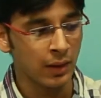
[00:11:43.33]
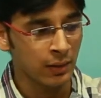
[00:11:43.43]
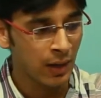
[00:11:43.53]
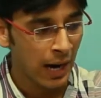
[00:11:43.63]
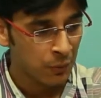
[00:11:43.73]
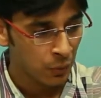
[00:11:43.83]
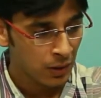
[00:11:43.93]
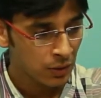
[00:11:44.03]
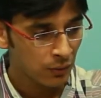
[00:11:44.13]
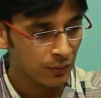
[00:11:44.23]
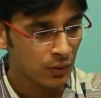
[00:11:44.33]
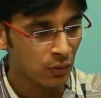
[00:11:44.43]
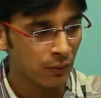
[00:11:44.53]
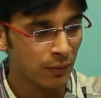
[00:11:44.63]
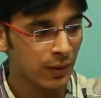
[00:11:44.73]
The advantage of this
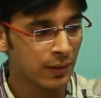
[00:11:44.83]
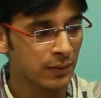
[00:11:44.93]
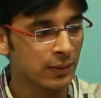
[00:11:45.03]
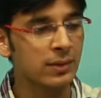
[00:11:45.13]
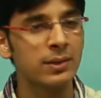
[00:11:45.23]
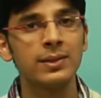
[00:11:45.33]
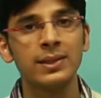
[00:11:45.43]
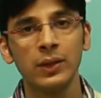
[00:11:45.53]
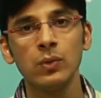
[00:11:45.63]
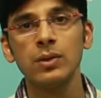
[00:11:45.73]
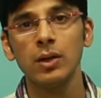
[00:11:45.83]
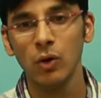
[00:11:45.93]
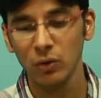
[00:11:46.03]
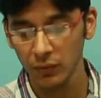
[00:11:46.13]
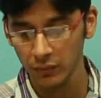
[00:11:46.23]
configuration is it saves a
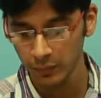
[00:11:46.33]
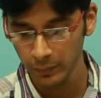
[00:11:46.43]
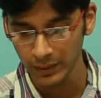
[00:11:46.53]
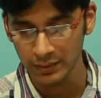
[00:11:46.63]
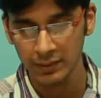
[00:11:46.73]
lot of pins,